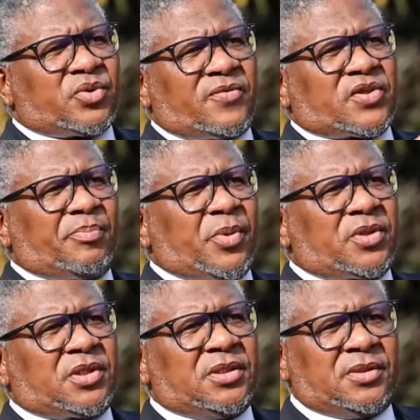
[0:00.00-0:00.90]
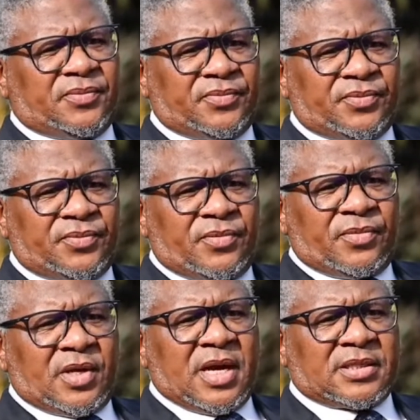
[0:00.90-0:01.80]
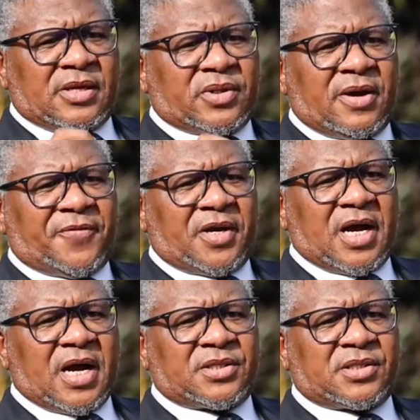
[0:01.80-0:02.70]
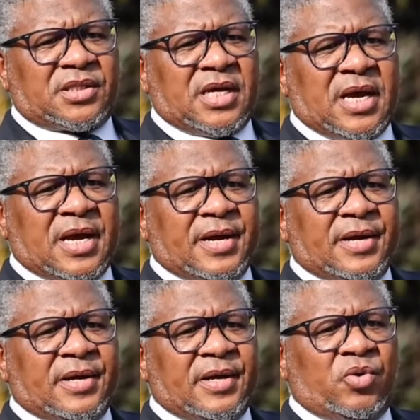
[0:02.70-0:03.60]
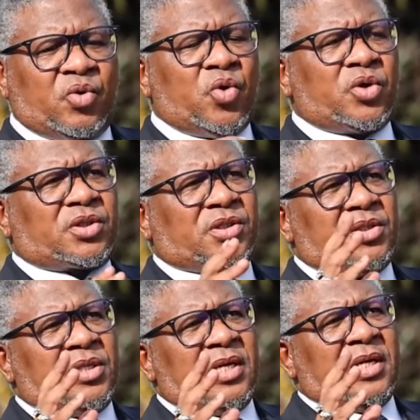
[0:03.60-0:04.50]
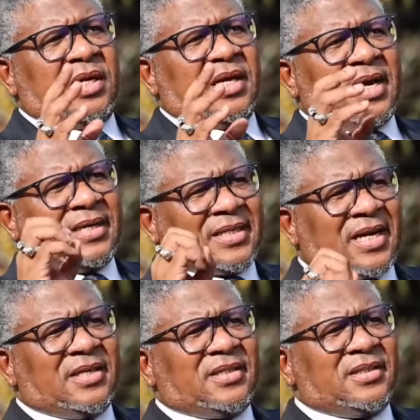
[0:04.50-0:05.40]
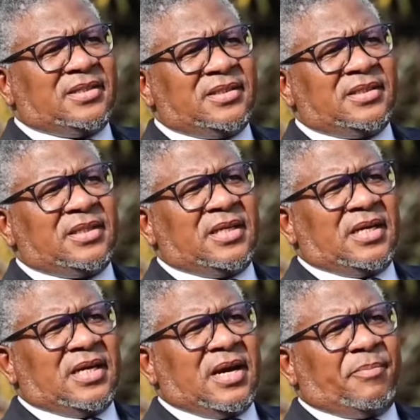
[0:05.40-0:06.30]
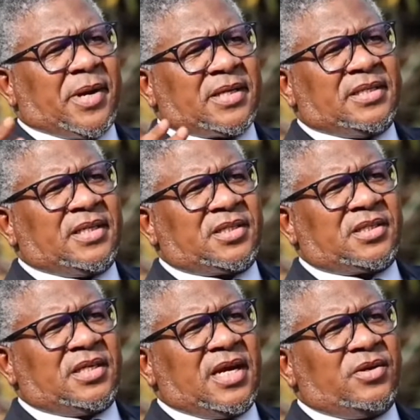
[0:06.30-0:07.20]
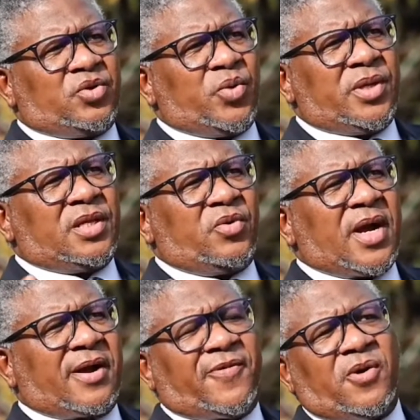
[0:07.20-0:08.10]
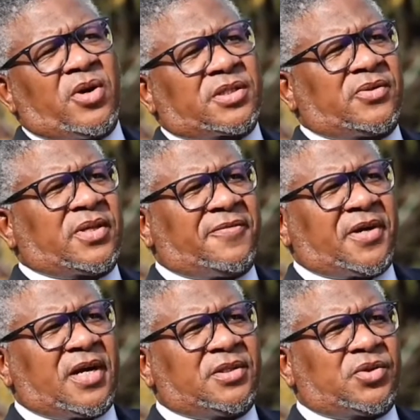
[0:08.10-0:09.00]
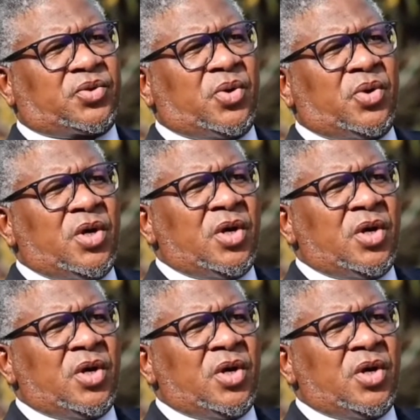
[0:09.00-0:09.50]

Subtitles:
of supporting South Africa's good trading partners and doing the work for all South Africans. So